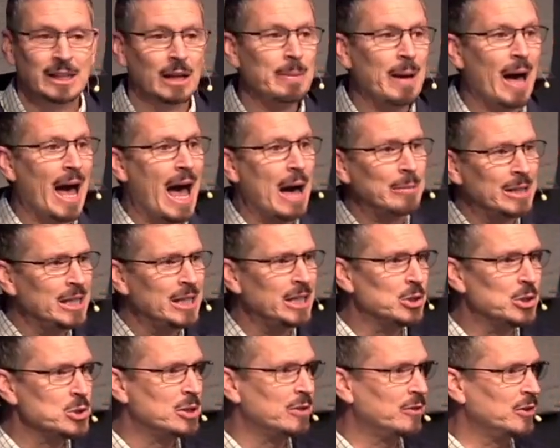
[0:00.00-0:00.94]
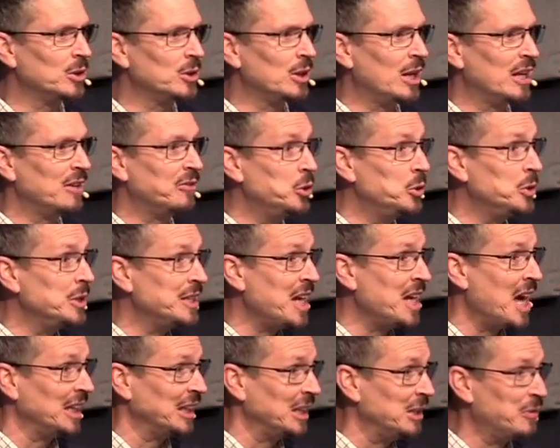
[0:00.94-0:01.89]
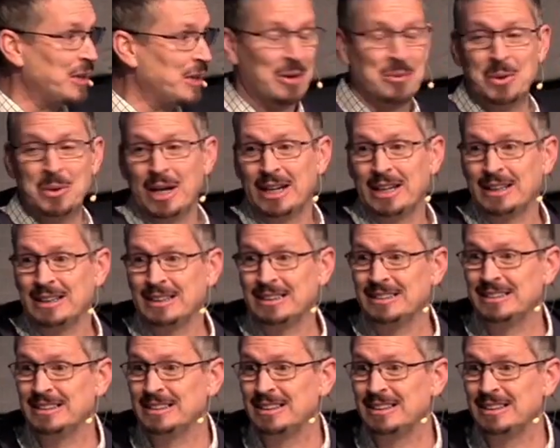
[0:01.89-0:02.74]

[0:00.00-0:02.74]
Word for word: Think about how many years of your life you did not live that way.